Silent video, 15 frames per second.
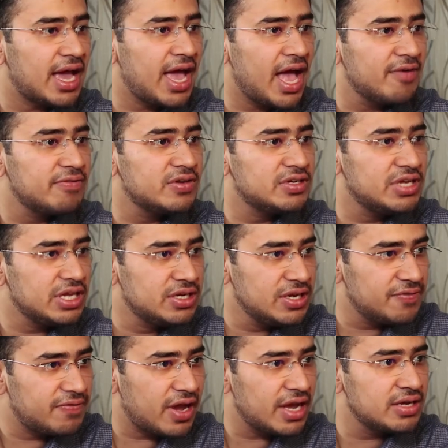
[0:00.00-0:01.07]
I have a
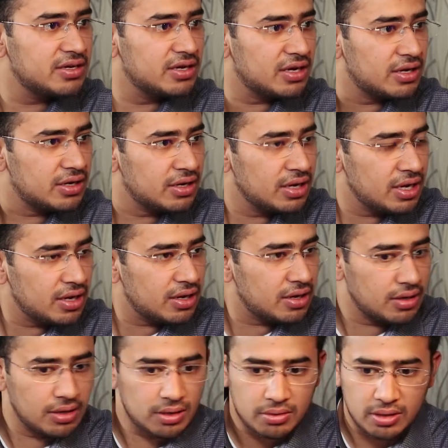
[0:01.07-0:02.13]
dignified
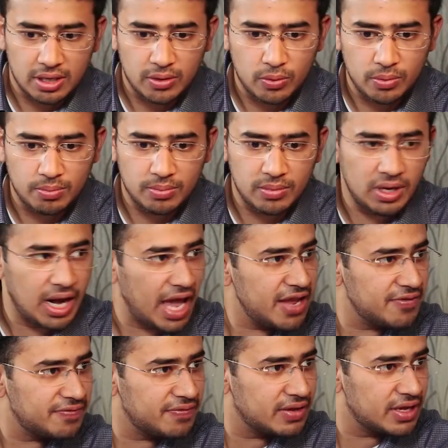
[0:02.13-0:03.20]

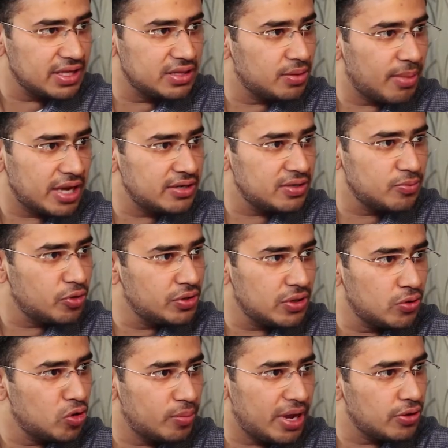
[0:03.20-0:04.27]
life in the
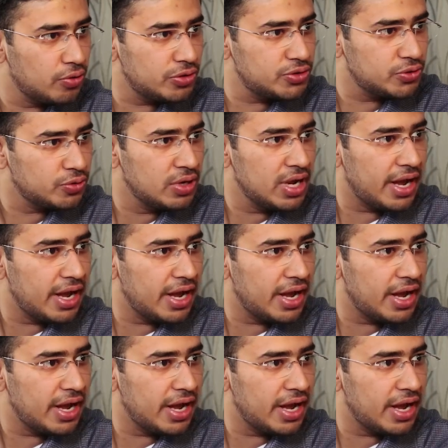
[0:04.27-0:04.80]
matrimonial home I go to,